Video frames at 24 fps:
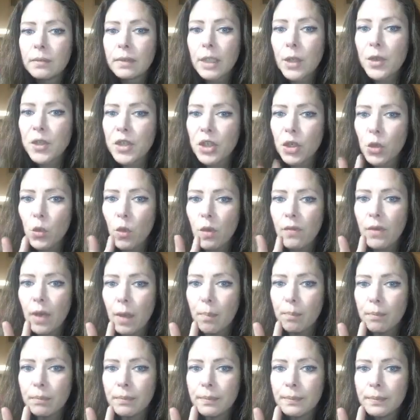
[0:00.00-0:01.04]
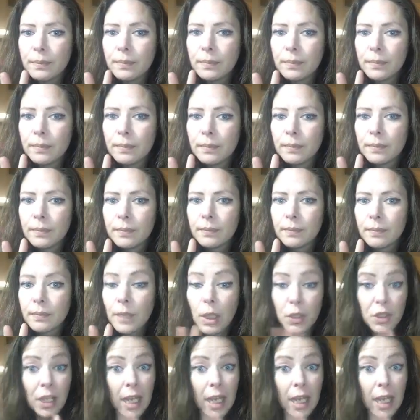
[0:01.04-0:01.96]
There's 2 of them. There's